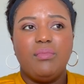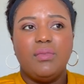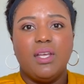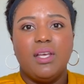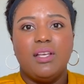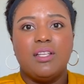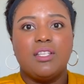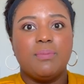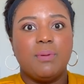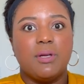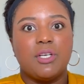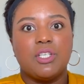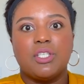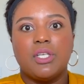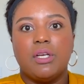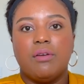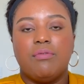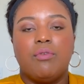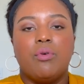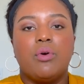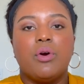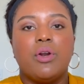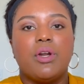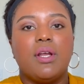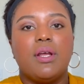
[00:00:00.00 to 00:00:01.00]
especially a
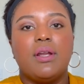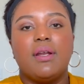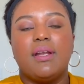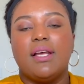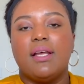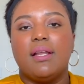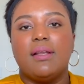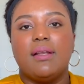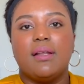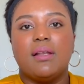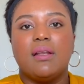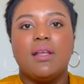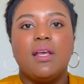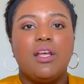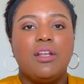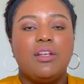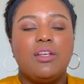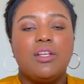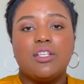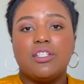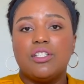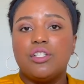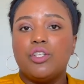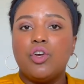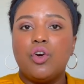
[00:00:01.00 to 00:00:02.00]
foreigner that
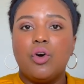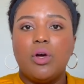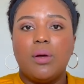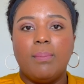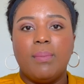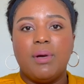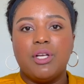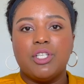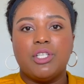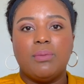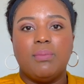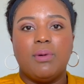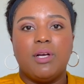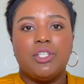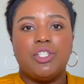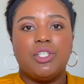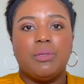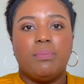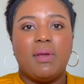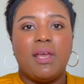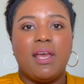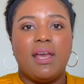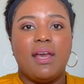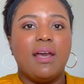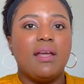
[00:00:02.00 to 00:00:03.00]
doesn't know much about
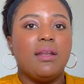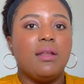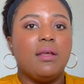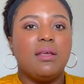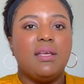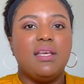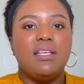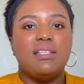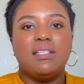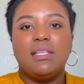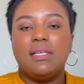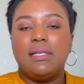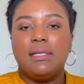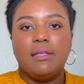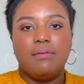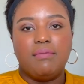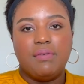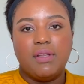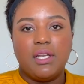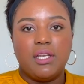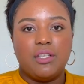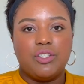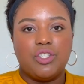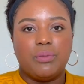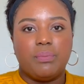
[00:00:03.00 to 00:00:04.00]
Japan, isn't
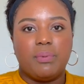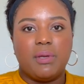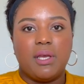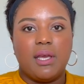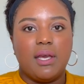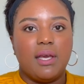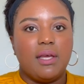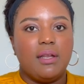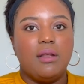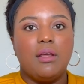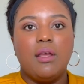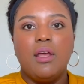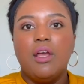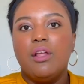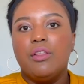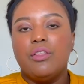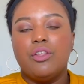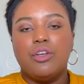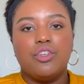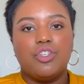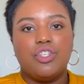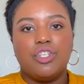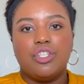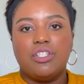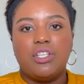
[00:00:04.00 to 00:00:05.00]
living in Japan,
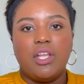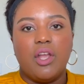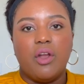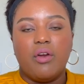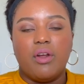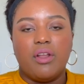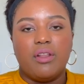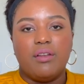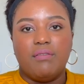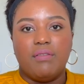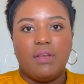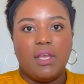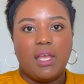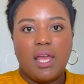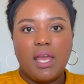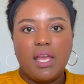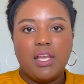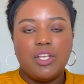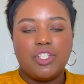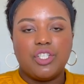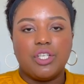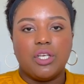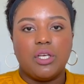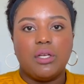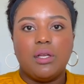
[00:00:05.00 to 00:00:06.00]
they're just there on a
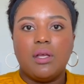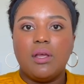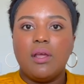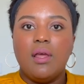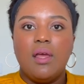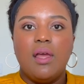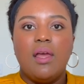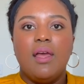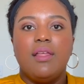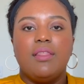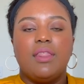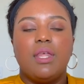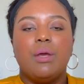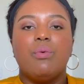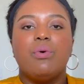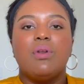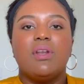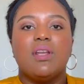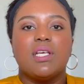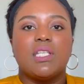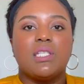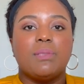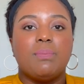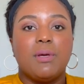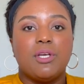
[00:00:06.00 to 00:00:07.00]
vacation, they
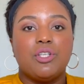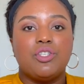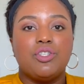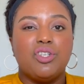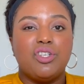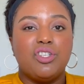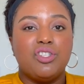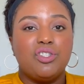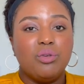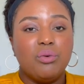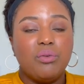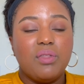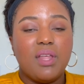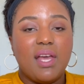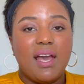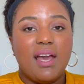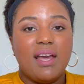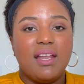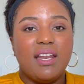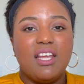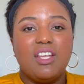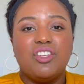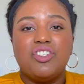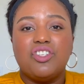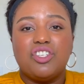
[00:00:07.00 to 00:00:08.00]
wouldn't expect you to do
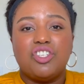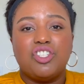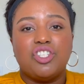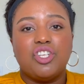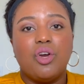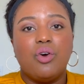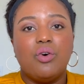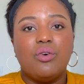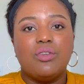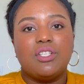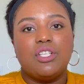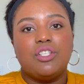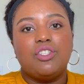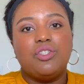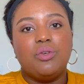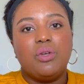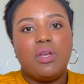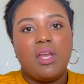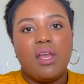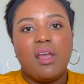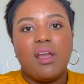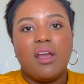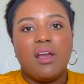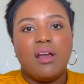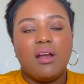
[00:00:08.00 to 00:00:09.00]
that. It just shows that you
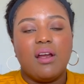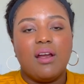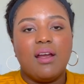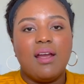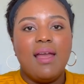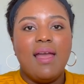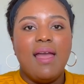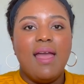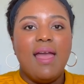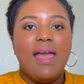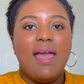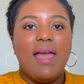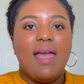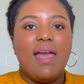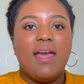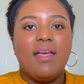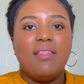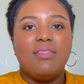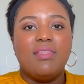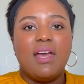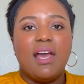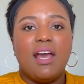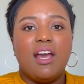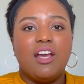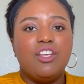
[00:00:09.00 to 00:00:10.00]
care
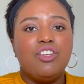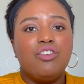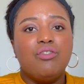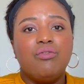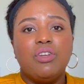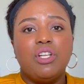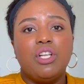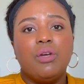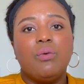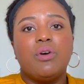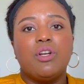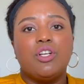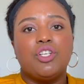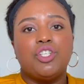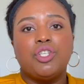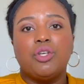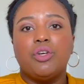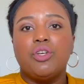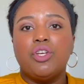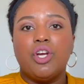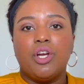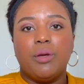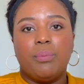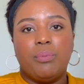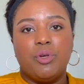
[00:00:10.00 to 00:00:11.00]
and that you really want to
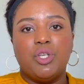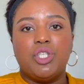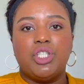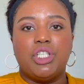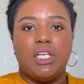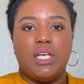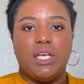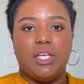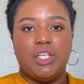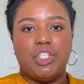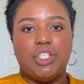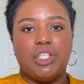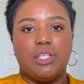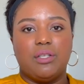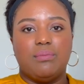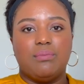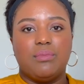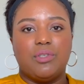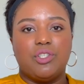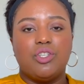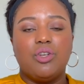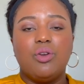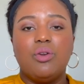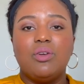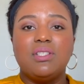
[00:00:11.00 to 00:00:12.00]
show your
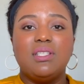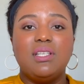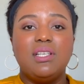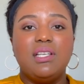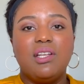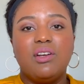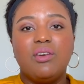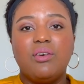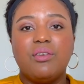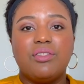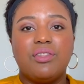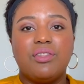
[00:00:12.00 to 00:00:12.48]
appreciation. So those little